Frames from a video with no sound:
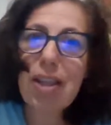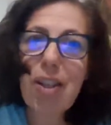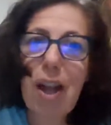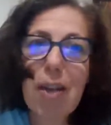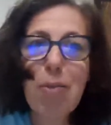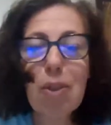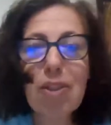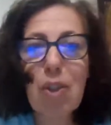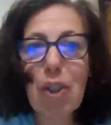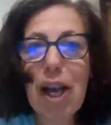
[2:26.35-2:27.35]
and I'm
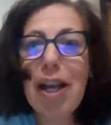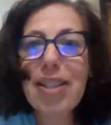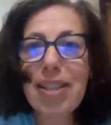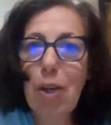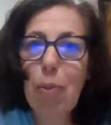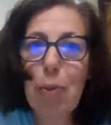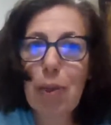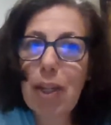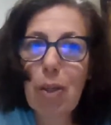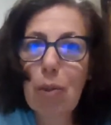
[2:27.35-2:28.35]
just your guide to help
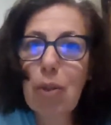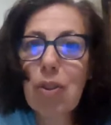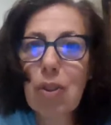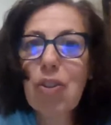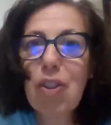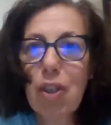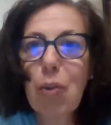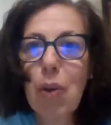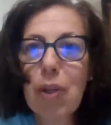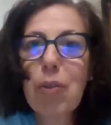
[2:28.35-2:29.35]
you get the results
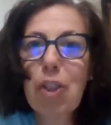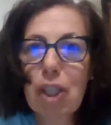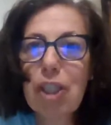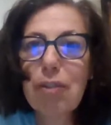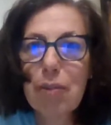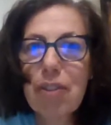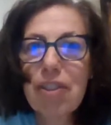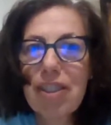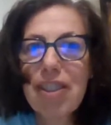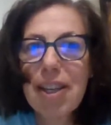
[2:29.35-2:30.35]
that you want to achieve.
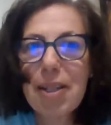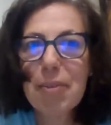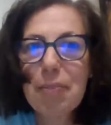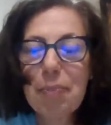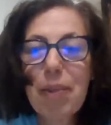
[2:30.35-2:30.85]
Yeah.